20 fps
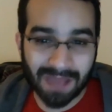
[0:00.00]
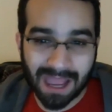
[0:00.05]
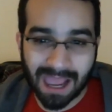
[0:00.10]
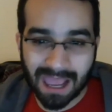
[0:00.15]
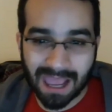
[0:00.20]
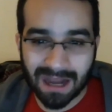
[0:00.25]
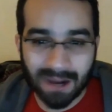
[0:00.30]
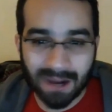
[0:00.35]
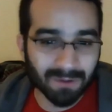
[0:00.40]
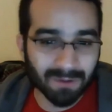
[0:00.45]

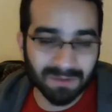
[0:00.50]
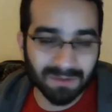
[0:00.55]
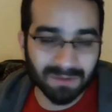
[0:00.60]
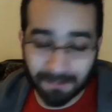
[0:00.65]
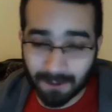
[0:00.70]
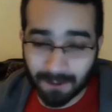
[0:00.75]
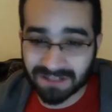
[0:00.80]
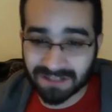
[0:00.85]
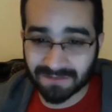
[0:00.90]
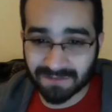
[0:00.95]
and I wouldn't be
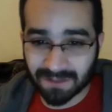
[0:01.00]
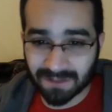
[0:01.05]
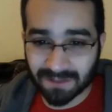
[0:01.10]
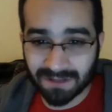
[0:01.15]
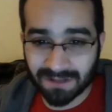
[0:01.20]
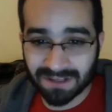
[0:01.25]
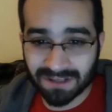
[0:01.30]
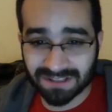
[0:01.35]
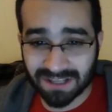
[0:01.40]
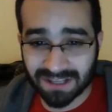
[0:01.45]
surprised if some of
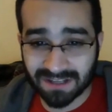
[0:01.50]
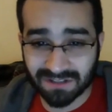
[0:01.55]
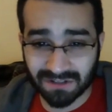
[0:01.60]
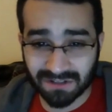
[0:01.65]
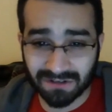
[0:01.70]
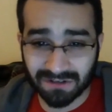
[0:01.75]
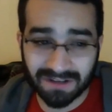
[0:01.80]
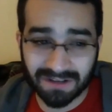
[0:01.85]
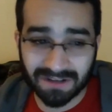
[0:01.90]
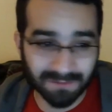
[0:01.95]
these things
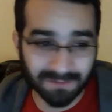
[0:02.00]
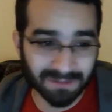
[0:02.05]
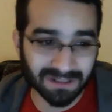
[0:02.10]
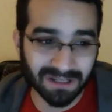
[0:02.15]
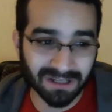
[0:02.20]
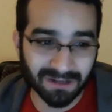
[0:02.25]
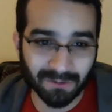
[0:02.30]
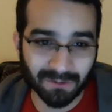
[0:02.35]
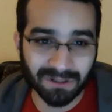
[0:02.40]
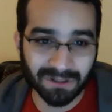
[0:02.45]
turn out to be
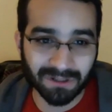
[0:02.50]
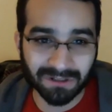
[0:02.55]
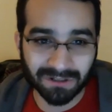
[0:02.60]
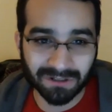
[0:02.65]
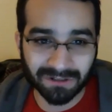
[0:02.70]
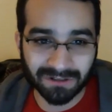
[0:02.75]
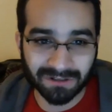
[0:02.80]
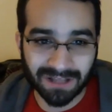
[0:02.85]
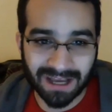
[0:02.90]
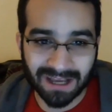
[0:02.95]
like
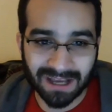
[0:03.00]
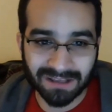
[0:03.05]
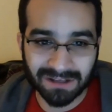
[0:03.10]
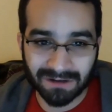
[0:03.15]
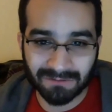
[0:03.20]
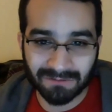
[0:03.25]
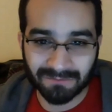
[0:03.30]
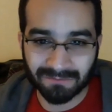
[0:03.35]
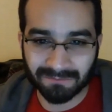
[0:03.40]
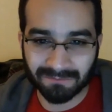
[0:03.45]
real, uh, you
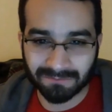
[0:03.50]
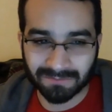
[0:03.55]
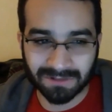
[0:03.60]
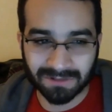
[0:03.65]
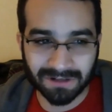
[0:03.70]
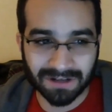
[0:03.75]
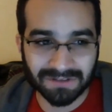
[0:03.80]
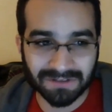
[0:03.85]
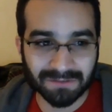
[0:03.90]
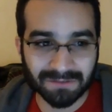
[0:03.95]
know.
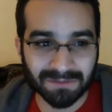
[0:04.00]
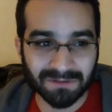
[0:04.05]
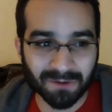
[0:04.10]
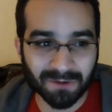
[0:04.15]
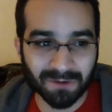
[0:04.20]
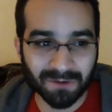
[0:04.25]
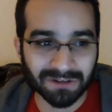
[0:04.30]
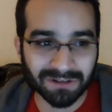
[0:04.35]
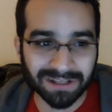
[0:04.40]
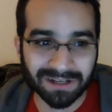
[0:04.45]
turn out to be
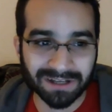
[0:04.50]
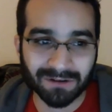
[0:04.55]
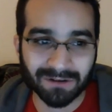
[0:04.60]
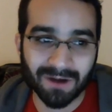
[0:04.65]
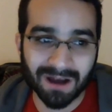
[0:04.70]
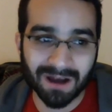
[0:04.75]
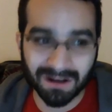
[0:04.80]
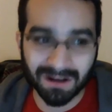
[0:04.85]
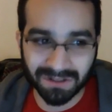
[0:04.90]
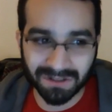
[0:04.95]
real
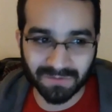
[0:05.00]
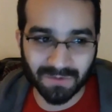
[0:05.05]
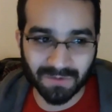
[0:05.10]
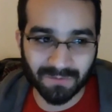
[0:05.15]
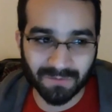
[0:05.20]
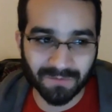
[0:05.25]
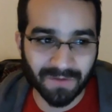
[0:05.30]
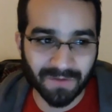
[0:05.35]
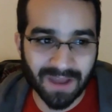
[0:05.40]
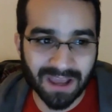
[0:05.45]
later on, just
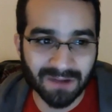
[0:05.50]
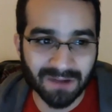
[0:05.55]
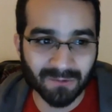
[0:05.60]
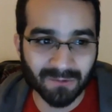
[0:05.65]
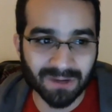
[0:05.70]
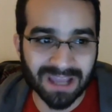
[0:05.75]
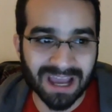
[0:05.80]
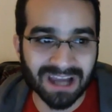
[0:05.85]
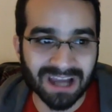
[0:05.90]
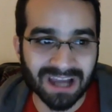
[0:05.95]
from fan
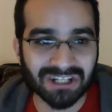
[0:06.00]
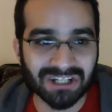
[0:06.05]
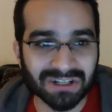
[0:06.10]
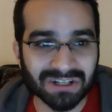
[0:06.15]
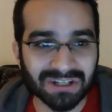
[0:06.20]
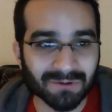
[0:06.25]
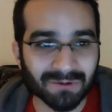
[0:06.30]
reaction.